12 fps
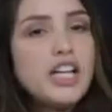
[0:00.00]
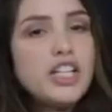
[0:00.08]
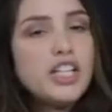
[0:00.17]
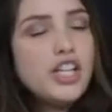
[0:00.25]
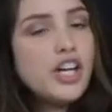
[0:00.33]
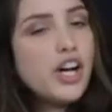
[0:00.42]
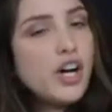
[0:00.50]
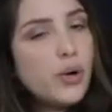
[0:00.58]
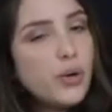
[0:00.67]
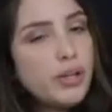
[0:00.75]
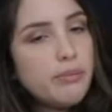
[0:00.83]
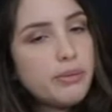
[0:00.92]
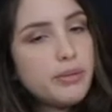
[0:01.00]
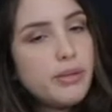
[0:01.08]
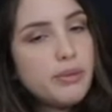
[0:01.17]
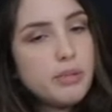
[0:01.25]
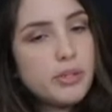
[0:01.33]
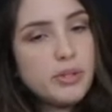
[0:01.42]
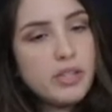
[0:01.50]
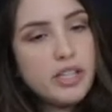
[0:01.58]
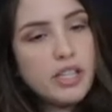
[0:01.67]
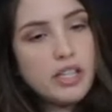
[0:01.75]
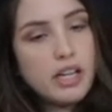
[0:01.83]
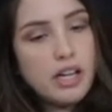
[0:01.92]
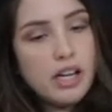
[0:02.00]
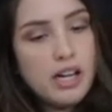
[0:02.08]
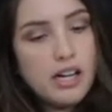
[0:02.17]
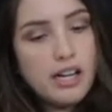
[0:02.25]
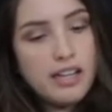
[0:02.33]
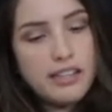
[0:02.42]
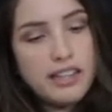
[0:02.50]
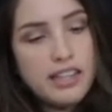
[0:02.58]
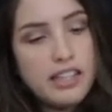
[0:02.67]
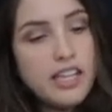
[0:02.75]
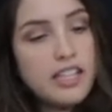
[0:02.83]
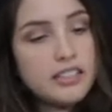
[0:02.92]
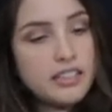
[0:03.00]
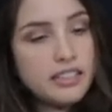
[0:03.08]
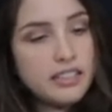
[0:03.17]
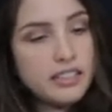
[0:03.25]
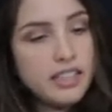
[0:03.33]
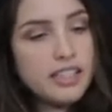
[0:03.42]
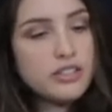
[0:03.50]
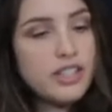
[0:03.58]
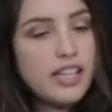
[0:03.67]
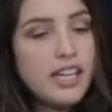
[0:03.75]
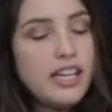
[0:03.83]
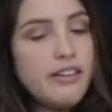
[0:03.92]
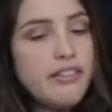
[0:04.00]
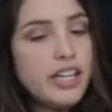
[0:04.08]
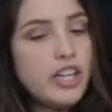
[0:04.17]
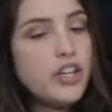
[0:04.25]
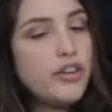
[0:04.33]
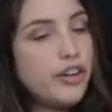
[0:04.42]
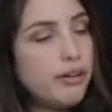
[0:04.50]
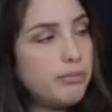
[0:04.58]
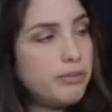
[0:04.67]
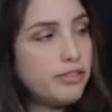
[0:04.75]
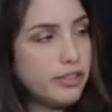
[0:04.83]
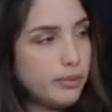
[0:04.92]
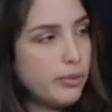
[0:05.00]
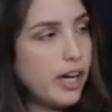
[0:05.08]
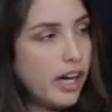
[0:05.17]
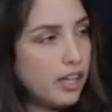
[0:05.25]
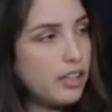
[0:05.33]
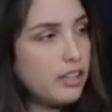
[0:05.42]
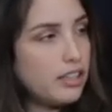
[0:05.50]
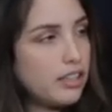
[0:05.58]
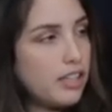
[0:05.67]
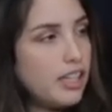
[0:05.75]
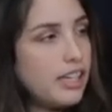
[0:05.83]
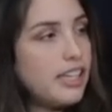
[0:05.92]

No, in Peru I was doing uh, theater. Actually, I lived in Europe for a while. Oh, really?